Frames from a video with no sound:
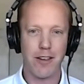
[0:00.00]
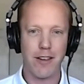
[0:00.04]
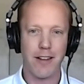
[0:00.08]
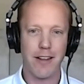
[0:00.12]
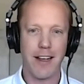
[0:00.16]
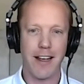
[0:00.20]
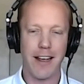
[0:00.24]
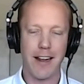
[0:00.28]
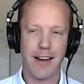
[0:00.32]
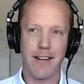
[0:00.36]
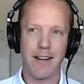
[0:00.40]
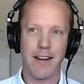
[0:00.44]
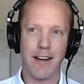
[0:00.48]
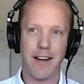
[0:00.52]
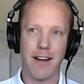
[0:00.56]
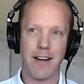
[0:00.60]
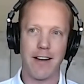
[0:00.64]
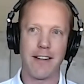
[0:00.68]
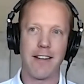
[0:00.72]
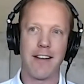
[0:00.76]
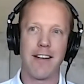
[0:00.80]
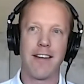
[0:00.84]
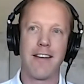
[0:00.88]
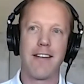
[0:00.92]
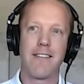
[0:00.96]
And the
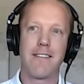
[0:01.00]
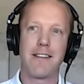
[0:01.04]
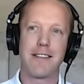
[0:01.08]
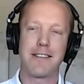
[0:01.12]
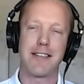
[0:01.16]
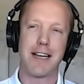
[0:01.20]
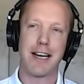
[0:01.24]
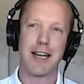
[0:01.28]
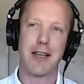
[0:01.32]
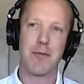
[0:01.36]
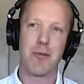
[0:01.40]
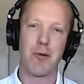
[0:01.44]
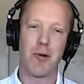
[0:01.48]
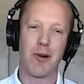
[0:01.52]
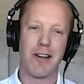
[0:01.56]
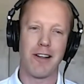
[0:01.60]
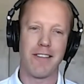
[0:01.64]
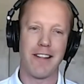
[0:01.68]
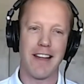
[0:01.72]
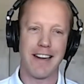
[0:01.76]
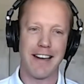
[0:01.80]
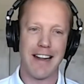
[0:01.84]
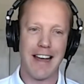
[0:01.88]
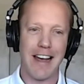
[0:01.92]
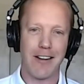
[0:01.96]
second point on
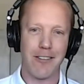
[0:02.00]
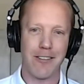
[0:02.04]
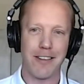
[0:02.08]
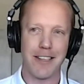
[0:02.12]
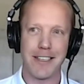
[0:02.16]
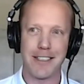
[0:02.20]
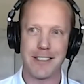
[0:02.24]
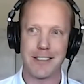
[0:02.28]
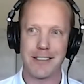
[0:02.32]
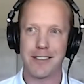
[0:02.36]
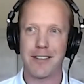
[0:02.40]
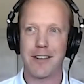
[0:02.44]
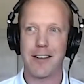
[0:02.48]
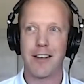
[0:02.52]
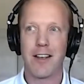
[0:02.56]
that, Natalie, is,